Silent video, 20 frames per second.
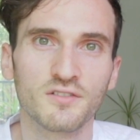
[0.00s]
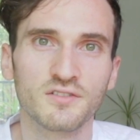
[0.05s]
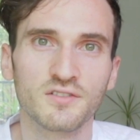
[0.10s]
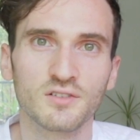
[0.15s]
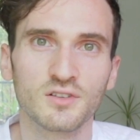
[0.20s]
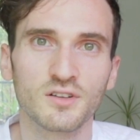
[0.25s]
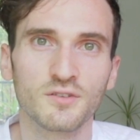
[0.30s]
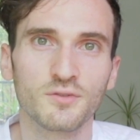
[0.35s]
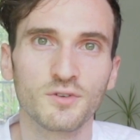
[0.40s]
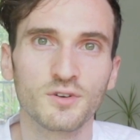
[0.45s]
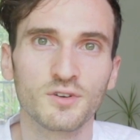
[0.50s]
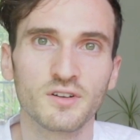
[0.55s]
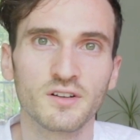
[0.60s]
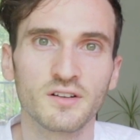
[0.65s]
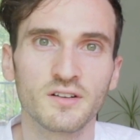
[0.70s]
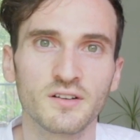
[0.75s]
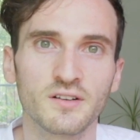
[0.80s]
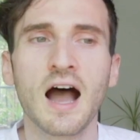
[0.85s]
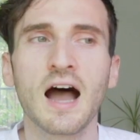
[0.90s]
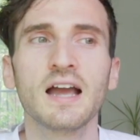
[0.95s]
delivered.
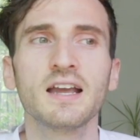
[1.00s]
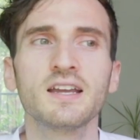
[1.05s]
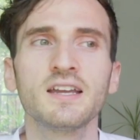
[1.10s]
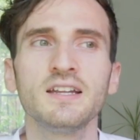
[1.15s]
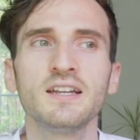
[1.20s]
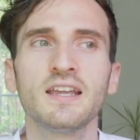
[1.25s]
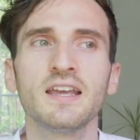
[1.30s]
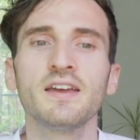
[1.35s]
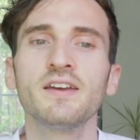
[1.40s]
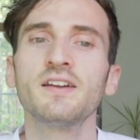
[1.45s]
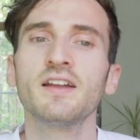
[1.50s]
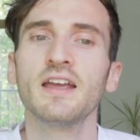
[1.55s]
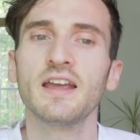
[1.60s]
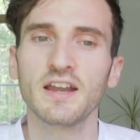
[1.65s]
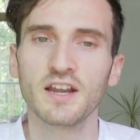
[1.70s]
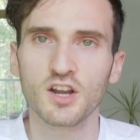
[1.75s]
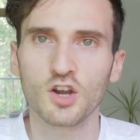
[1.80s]
I can get a